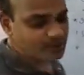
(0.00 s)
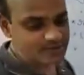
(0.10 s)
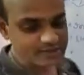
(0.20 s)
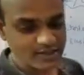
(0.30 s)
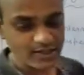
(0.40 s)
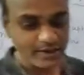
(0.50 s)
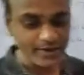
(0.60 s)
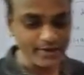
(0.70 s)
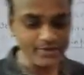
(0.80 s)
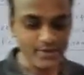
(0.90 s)
can say
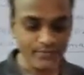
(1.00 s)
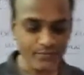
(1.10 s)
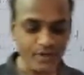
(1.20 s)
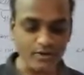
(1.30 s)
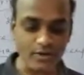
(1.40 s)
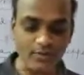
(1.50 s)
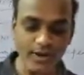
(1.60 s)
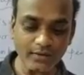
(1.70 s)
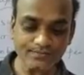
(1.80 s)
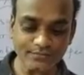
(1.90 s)
it is a
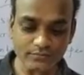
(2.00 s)
normal